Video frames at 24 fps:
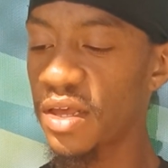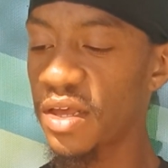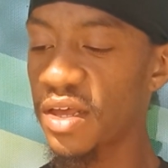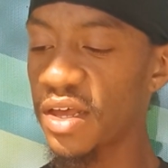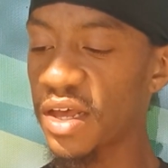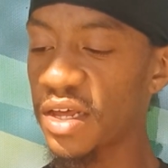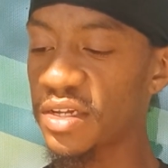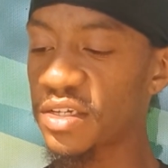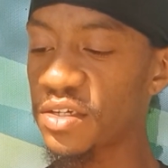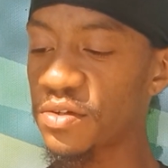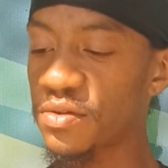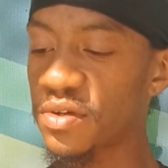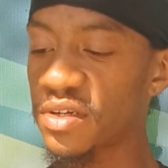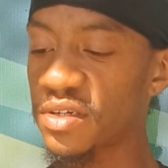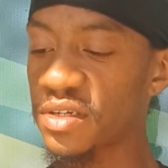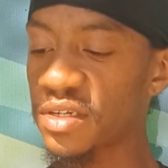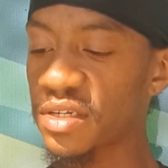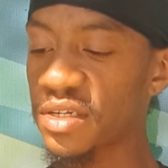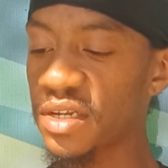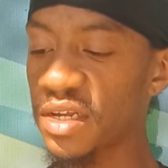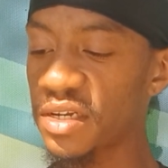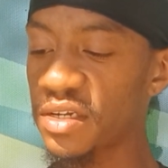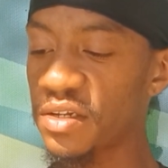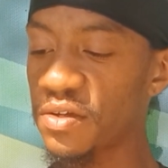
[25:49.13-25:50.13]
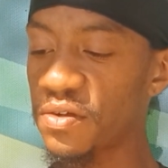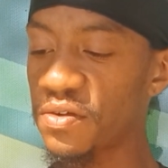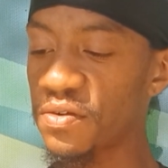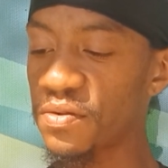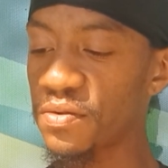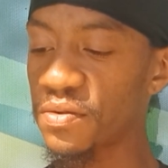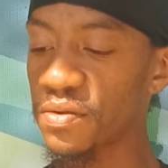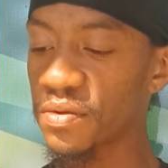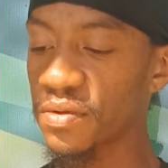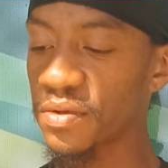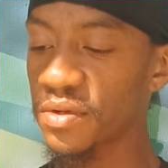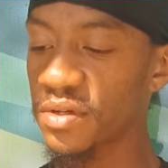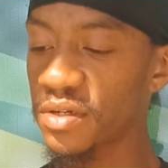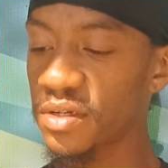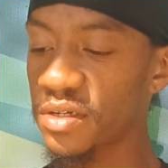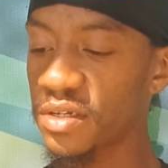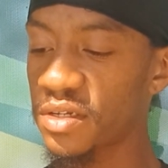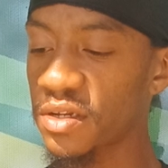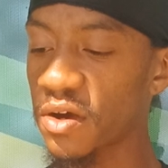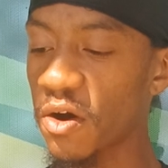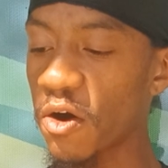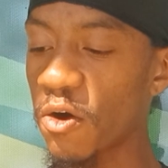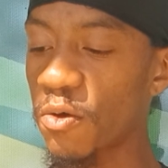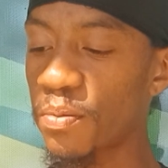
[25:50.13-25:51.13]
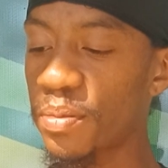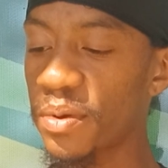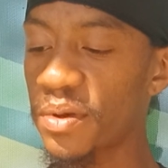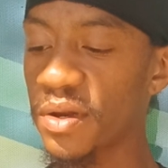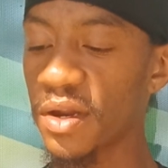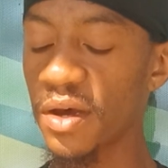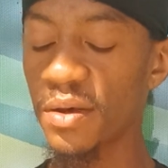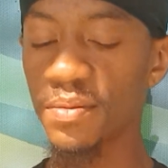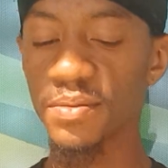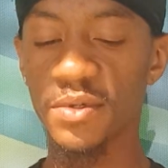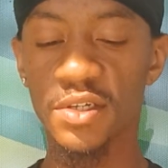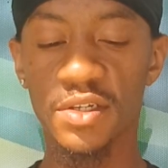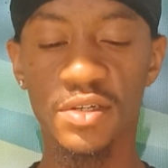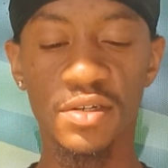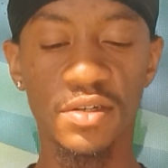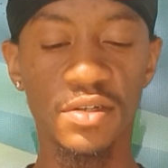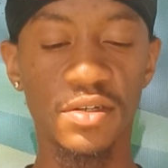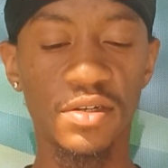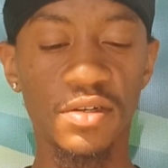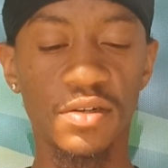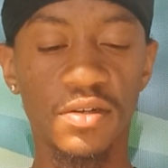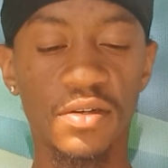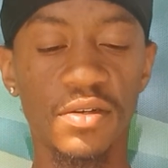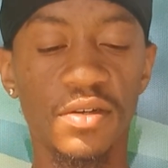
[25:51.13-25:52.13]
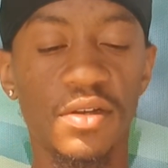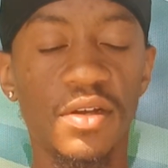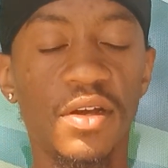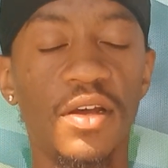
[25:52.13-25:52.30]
as you continue to open up to